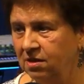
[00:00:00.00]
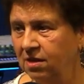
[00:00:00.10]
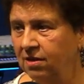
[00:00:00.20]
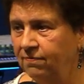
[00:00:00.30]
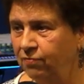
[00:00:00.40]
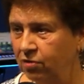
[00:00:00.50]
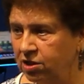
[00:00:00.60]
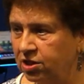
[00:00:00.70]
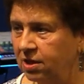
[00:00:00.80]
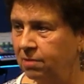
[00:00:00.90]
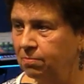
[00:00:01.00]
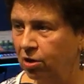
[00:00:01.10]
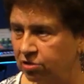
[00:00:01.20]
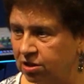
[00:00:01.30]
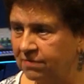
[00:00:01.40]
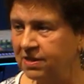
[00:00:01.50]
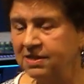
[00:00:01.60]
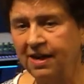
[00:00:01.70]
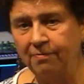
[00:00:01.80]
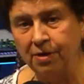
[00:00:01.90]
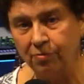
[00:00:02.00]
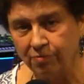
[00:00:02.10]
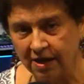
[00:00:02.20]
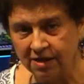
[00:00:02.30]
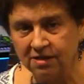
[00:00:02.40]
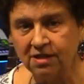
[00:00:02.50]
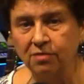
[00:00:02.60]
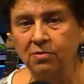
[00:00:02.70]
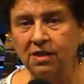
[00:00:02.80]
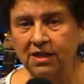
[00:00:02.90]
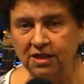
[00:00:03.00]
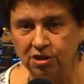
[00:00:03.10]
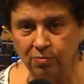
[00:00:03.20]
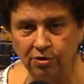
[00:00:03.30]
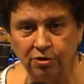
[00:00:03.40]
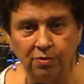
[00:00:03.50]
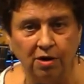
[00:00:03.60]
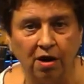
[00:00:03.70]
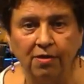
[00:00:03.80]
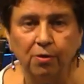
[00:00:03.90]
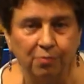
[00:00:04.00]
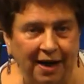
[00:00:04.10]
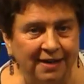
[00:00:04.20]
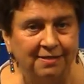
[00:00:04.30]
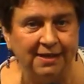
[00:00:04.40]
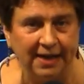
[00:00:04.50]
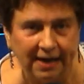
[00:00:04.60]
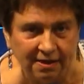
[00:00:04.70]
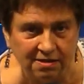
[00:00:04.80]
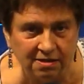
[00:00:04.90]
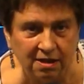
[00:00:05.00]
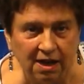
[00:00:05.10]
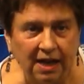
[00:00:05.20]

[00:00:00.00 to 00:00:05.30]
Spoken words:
Unfortunately, most of us have been raised in religion. We're doing all the right things.